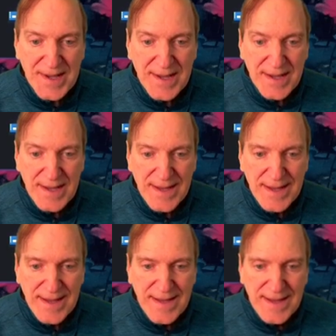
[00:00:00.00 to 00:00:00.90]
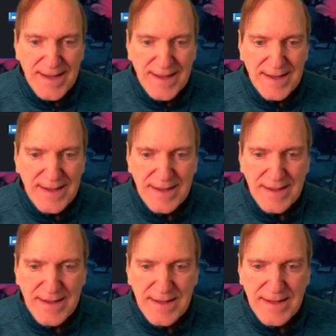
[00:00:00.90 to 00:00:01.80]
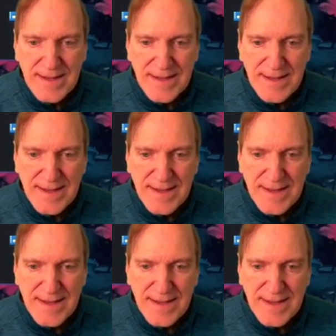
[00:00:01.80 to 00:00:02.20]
(no one is talking)